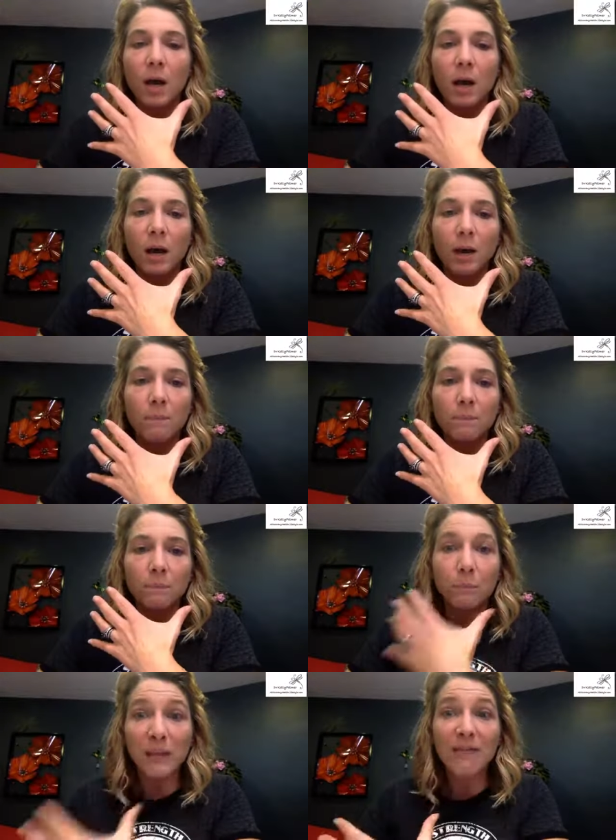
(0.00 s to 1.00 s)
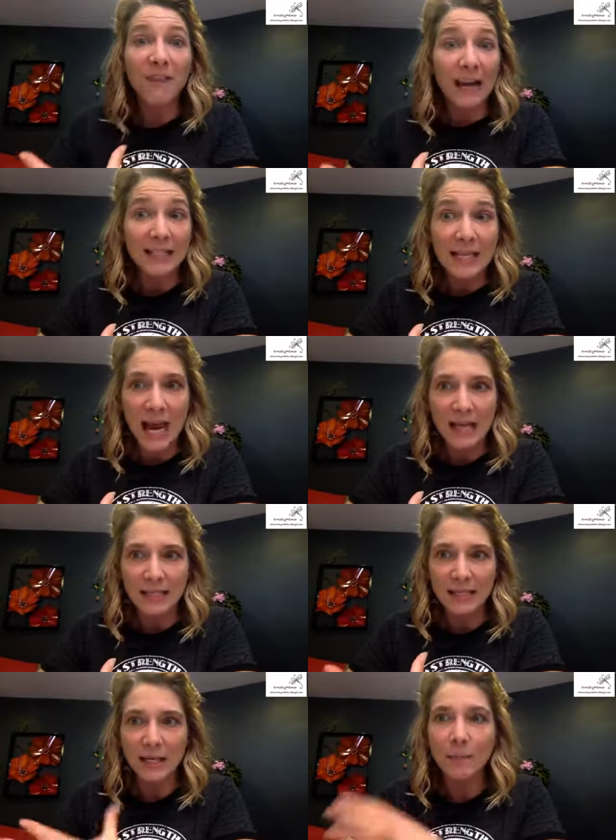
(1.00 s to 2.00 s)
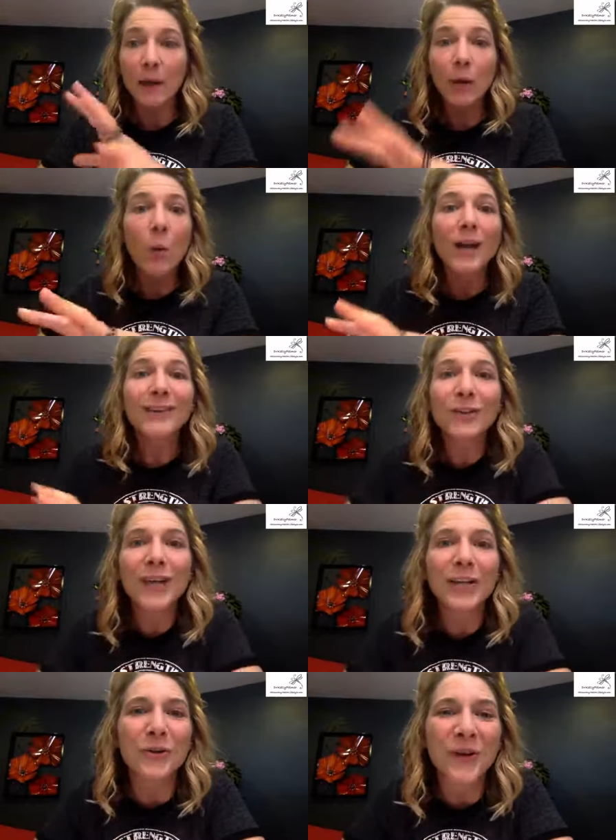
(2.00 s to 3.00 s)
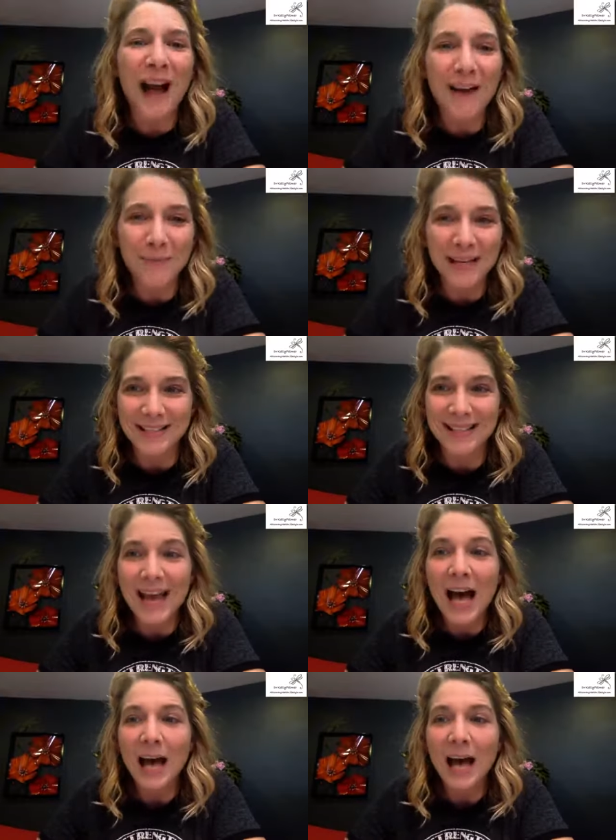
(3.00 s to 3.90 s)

um, be fantastic. But I want to look at your comments.